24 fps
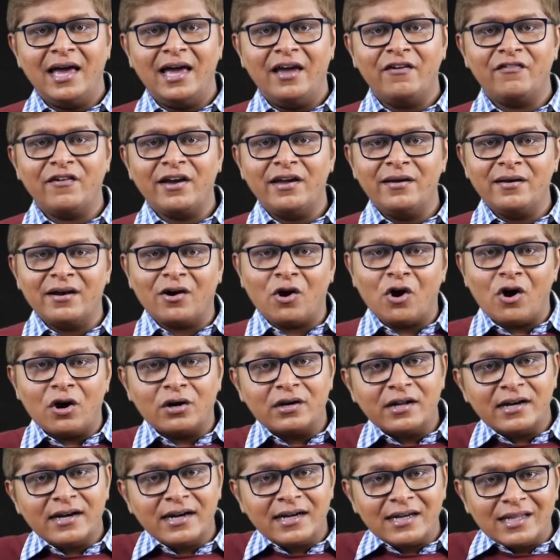If I
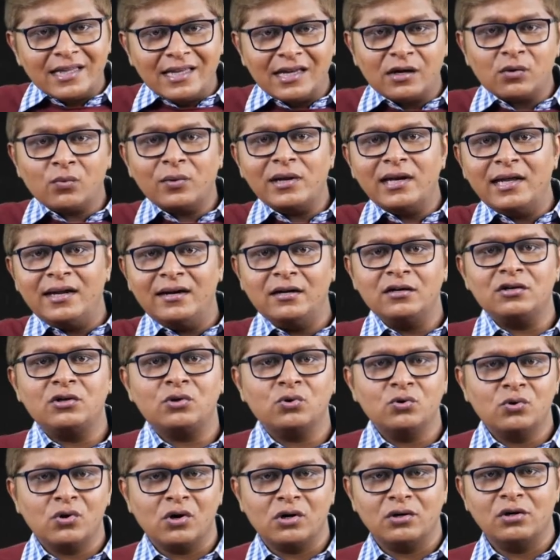order it equally in
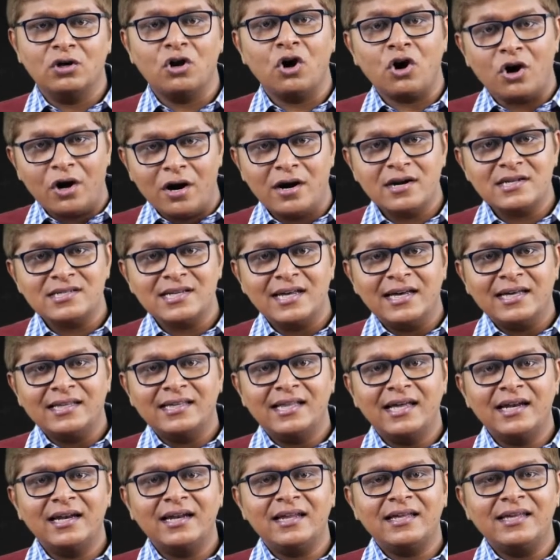two lots,
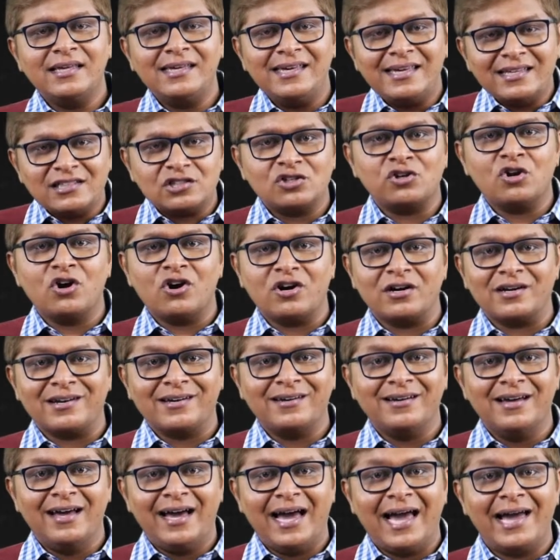then each
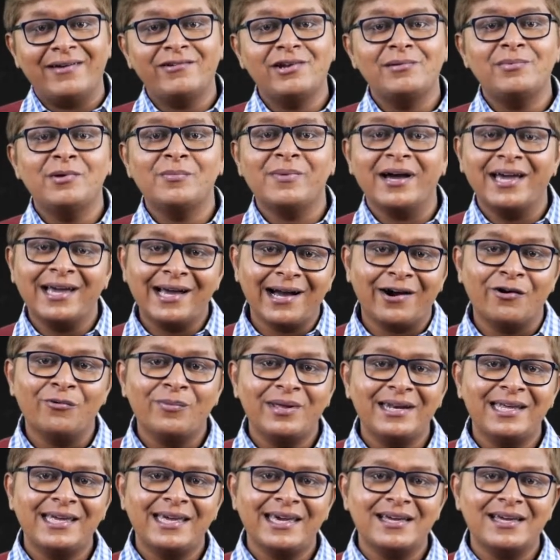lot I will be buying how many